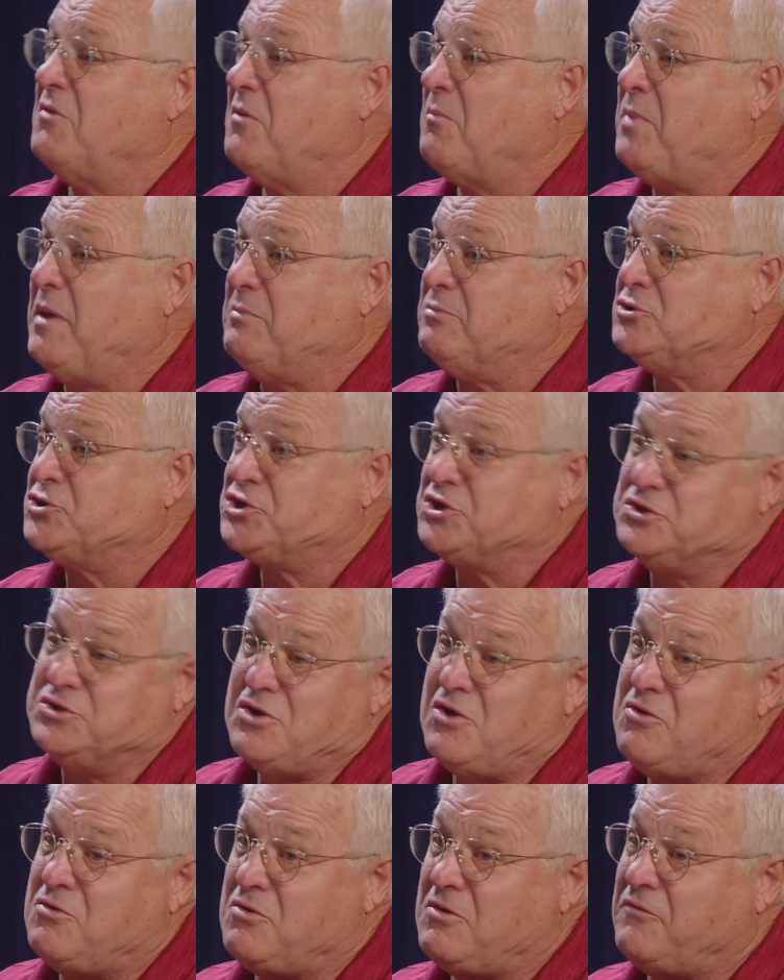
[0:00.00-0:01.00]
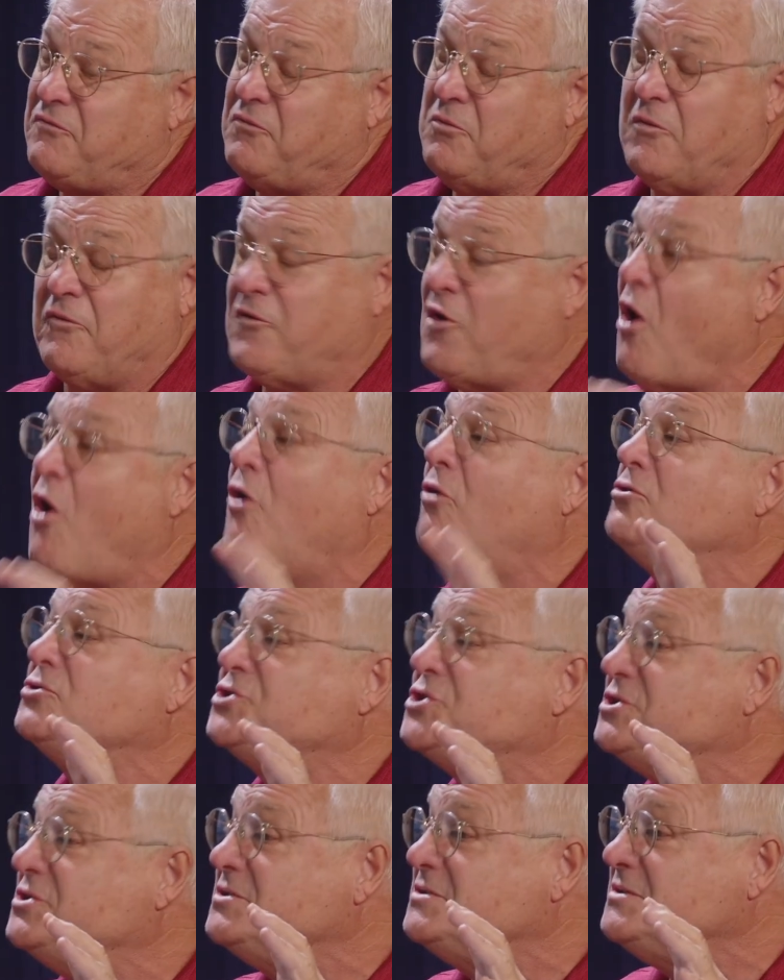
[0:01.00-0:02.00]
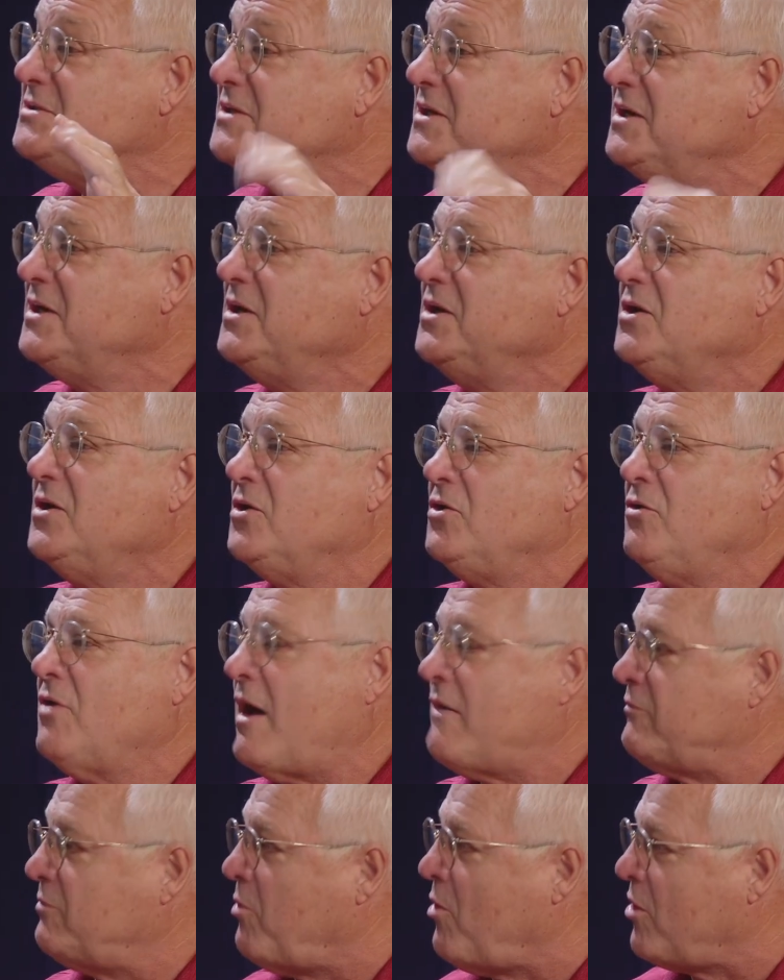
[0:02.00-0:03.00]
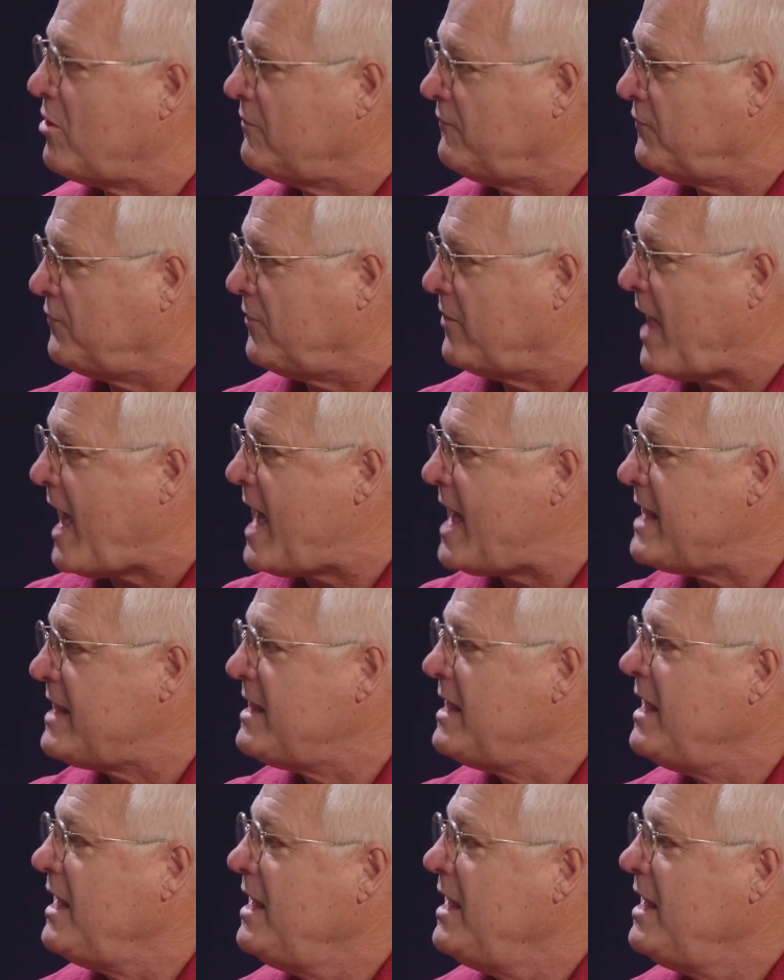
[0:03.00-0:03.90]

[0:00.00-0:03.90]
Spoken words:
people should know of with caution, you have a part for that.